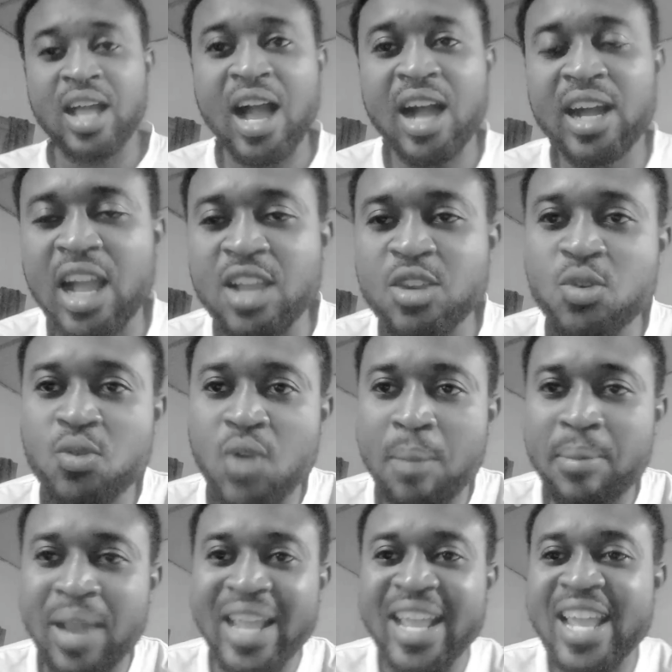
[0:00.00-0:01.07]
How can you
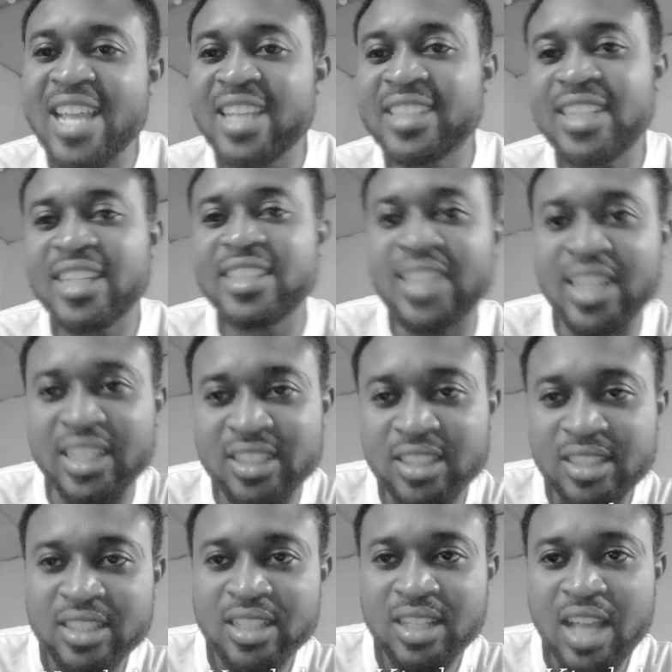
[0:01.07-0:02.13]
rap like SHS?